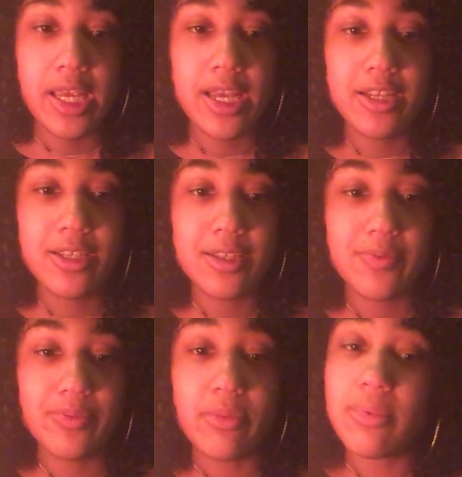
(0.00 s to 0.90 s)
and
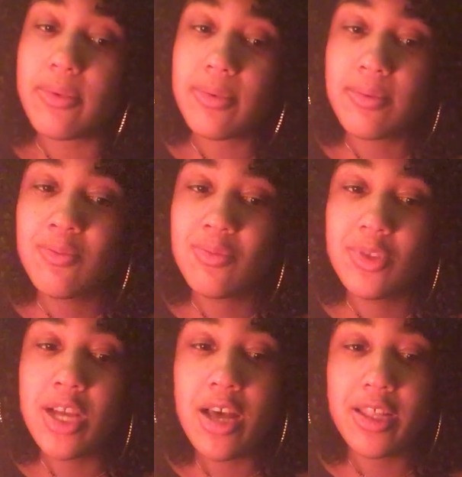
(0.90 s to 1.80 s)

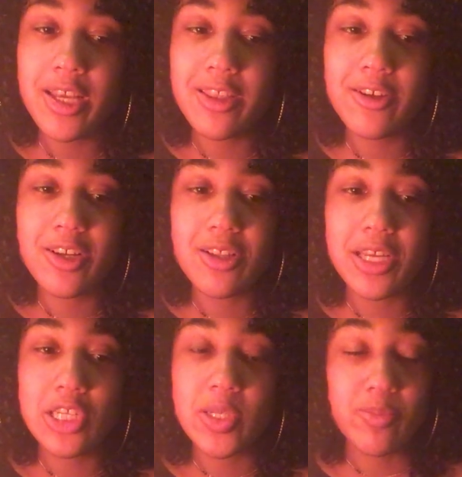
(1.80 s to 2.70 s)
not like they're gonna
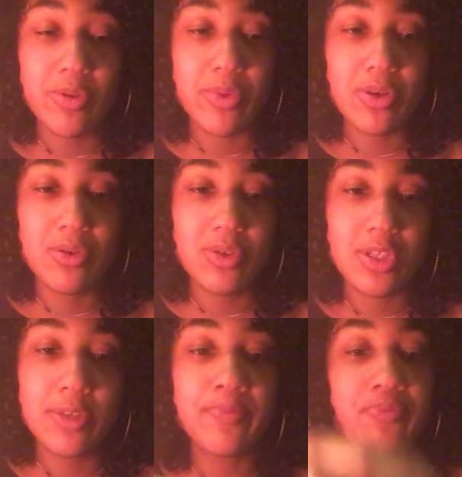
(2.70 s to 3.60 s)
like jump your
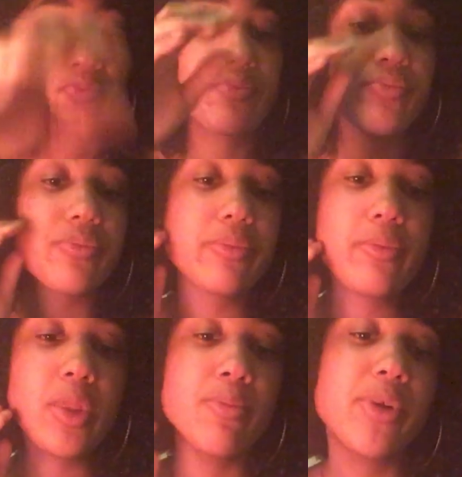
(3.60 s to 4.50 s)
bones.
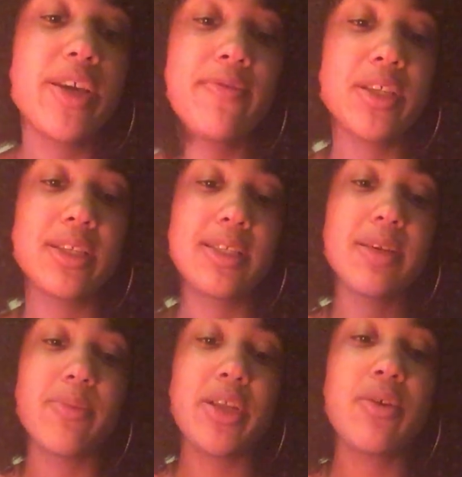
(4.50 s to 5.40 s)
But if this is
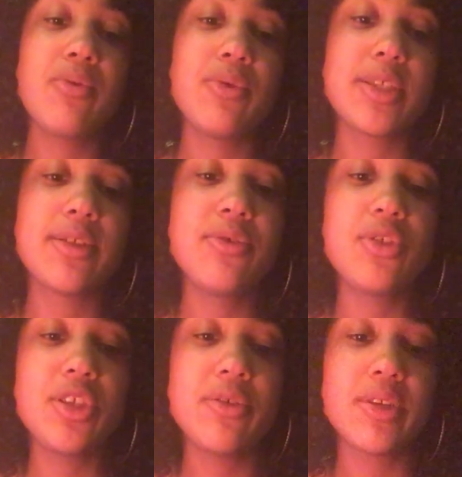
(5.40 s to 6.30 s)
somebody who is
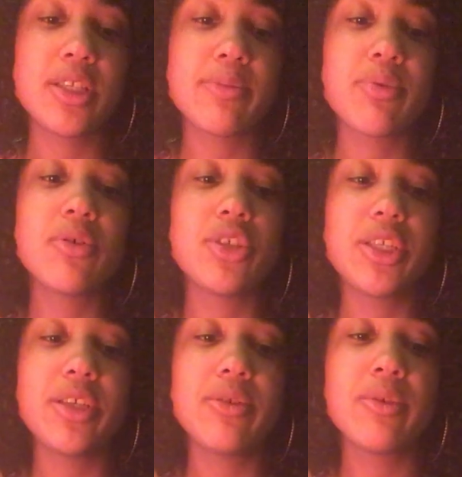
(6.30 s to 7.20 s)
new to you and is
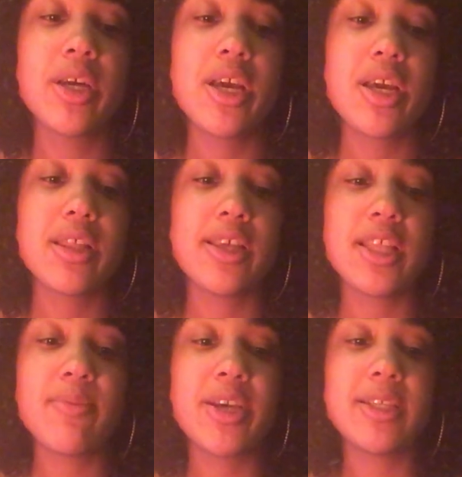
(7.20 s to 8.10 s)
approaching you, like
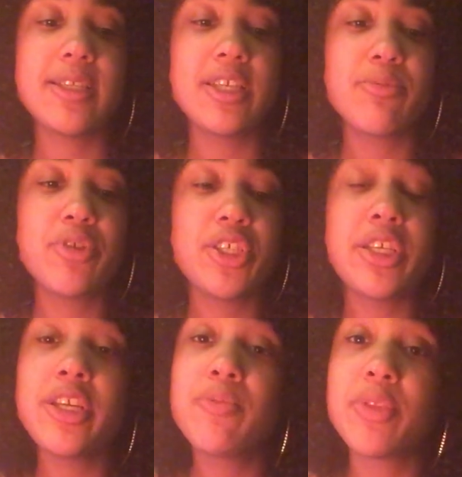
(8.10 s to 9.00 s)
they might see and
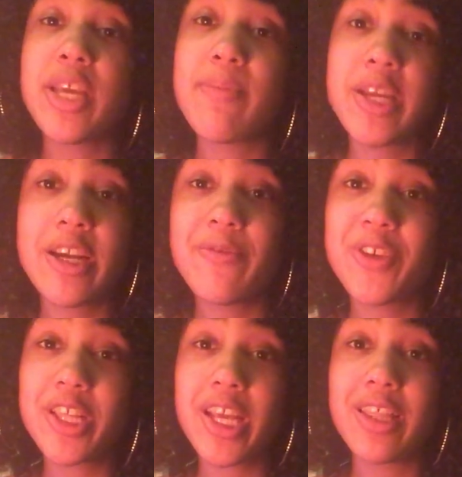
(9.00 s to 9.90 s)
appreciate you, but they might not
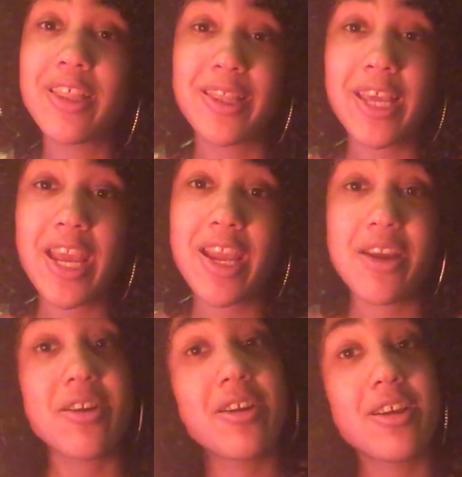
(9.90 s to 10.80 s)
feel like they
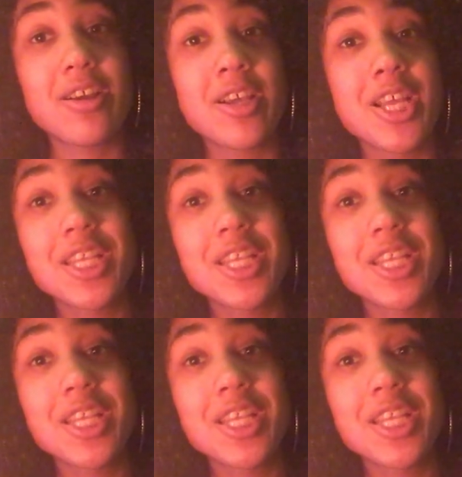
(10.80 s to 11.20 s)
are